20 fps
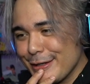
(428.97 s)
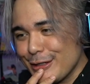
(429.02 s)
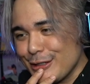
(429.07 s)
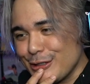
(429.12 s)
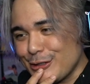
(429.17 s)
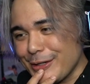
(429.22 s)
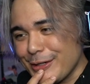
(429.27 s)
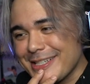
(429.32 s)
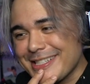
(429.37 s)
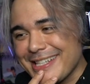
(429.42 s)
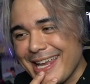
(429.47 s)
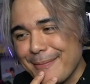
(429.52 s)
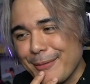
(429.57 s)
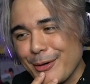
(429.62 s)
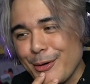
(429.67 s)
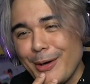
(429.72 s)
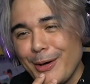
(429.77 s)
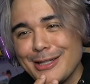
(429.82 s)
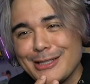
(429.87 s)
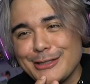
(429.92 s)
Dre's camera
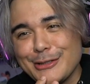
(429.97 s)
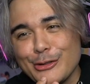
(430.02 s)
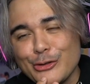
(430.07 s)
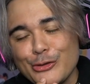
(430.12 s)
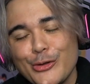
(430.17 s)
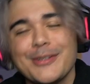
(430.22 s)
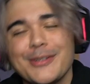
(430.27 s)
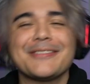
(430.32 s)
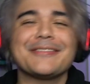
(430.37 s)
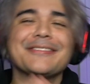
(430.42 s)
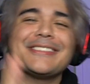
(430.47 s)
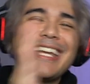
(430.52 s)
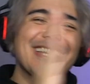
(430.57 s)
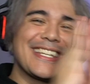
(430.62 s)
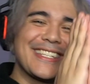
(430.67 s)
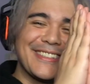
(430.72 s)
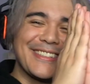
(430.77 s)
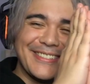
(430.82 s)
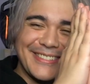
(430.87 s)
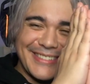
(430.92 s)
quality so script.
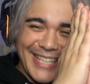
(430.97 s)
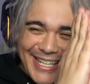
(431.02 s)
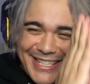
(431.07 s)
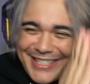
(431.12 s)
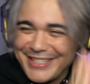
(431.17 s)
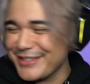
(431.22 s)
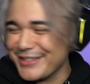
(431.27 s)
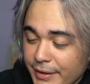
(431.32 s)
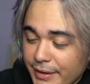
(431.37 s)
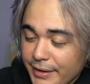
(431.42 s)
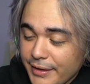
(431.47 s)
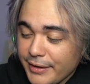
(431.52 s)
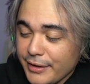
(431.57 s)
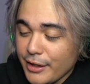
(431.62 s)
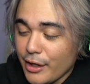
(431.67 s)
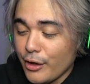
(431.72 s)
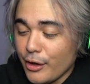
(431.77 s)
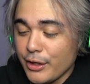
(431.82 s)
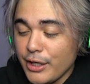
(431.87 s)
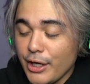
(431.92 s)
Thank you, thank you.
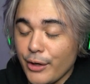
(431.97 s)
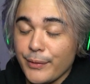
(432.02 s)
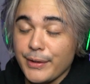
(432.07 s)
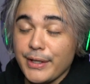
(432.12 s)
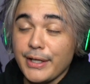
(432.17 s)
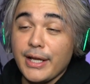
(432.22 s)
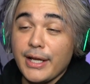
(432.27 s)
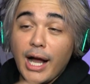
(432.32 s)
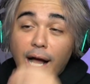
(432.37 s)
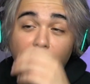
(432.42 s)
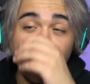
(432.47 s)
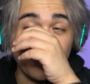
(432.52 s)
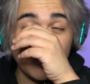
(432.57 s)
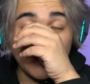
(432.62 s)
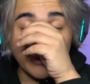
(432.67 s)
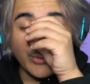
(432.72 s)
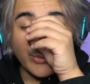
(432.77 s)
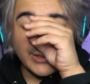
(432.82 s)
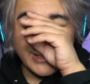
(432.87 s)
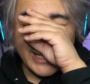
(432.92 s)
Yo, he already caught
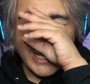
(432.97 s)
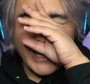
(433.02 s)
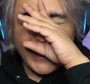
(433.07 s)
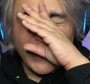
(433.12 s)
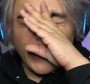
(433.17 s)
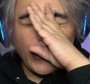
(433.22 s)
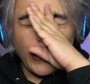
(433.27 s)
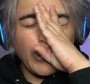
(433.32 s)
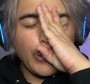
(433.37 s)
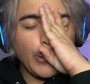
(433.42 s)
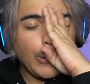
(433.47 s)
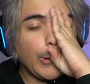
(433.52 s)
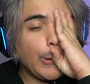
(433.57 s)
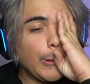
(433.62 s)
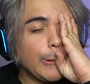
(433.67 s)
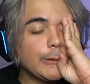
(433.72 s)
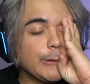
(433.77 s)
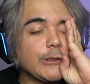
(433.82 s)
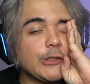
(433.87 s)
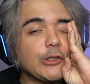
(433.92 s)
me with that
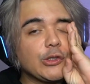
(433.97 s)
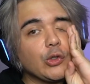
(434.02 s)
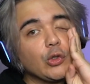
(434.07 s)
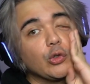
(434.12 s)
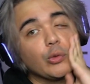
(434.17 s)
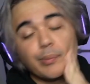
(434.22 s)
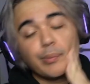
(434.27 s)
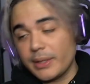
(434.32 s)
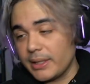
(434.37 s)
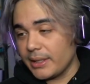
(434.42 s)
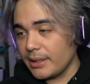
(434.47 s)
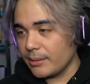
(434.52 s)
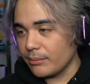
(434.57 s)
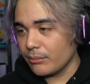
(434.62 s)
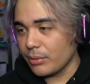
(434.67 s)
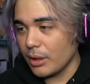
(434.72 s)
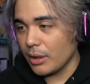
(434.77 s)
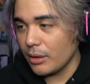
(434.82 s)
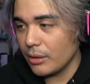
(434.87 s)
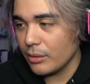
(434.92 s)
old school beat,
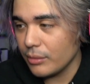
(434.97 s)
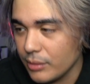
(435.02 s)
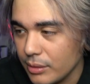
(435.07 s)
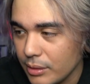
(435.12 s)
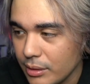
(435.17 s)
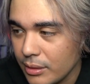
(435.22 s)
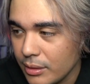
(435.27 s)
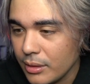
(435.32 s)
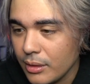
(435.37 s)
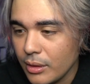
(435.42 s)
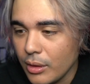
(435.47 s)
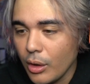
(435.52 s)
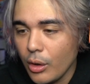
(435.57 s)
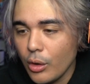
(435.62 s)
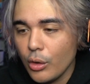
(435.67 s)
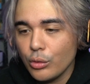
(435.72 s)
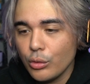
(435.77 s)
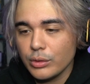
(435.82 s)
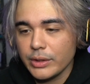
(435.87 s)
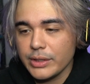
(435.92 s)
bro.
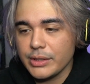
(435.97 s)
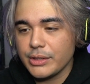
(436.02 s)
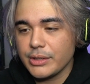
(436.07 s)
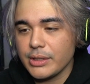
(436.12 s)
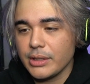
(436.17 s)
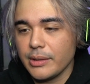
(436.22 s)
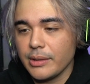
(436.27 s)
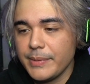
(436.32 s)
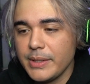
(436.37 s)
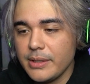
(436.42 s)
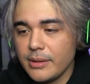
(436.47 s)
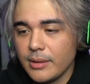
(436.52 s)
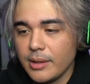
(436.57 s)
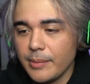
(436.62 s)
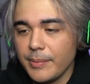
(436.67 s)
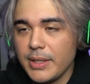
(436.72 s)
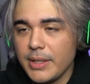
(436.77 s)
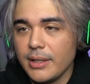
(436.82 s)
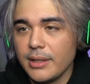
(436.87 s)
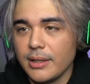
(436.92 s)
Holy shit. Let
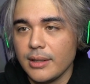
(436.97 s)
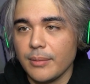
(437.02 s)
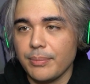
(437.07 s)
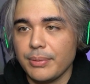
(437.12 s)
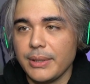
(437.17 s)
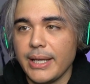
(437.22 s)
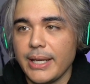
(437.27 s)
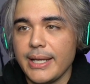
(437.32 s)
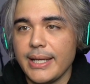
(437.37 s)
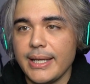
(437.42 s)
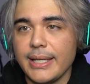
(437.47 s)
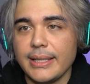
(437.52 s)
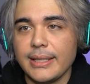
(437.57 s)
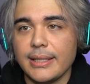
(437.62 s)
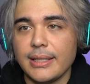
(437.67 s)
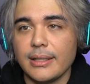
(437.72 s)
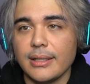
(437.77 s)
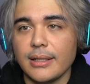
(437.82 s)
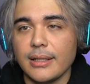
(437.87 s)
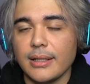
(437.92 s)
me play
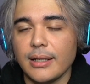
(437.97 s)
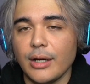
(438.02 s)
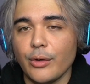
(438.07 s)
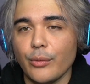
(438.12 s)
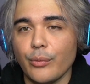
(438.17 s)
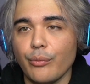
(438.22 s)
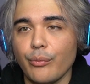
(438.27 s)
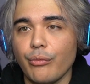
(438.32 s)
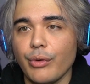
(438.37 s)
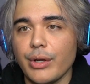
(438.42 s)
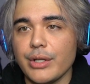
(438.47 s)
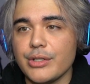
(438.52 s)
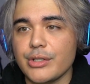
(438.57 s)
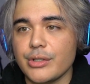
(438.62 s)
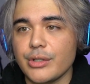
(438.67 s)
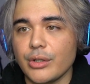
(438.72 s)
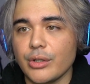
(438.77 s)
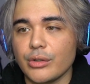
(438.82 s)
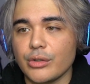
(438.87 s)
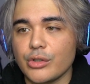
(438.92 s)
the
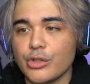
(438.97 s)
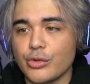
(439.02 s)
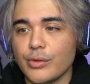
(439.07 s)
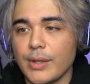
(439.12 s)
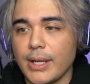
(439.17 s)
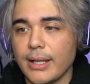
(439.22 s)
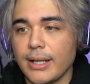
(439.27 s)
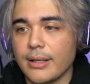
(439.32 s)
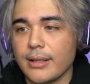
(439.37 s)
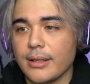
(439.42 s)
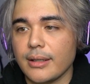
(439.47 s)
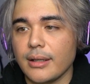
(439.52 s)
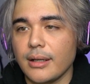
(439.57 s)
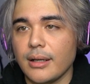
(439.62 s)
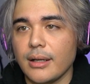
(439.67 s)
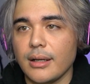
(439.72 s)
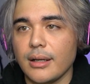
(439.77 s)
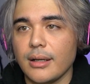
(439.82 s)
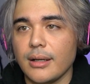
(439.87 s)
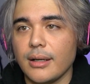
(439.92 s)
original track
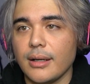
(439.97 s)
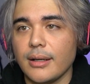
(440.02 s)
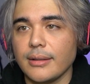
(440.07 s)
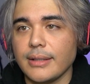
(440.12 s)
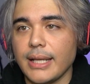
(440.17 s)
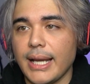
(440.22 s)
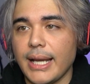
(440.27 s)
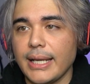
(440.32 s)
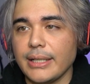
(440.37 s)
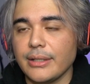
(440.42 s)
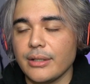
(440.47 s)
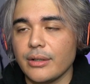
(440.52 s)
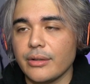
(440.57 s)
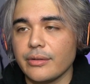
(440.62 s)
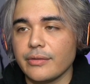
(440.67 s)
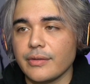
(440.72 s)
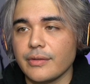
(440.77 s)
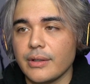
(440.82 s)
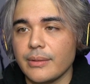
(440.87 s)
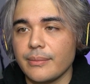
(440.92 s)
that I know
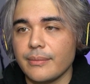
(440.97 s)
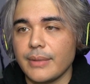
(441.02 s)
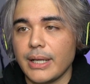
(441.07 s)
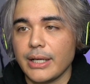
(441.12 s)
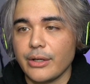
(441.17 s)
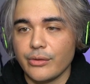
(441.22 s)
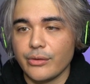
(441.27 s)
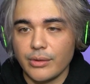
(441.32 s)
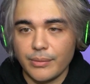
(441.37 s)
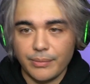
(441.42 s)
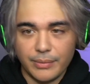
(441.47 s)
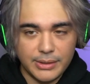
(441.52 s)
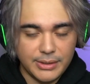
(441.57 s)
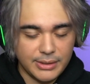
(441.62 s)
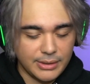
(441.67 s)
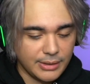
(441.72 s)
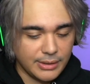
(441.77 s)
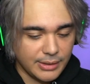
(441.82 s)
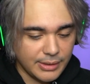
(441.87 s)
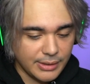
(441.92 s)
from. I grew up
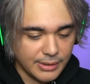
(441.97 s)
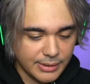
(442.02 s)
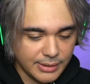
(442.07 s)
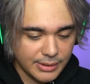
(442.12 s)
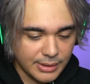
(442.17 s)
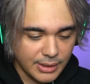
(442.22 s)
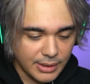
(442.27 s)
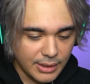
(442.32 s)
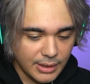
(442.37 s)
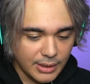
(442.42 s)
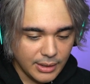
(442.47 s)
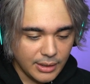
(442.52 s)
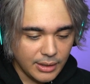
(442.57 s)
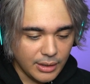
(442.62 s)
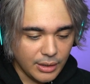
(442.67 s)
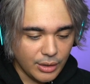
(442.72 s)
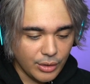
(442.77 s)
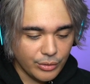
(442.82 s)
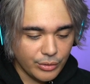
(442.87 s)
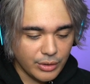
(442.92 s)
listening to this.
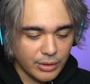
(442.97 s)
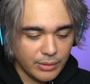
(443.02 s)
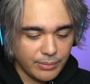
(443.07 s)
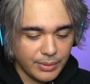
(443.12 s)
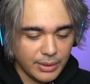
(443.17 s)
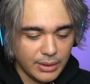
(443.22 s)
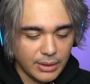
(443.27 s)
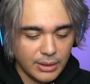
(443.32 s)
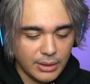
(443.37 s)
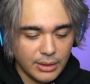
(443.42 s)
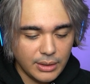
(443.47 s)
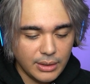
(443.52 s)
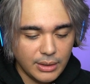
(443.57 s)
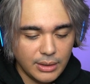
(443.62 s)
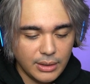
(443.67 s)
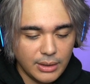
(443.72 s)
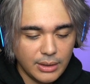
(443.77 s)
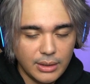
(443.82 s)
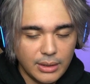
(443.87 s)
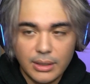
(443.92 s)

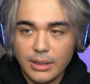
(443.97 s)
ODB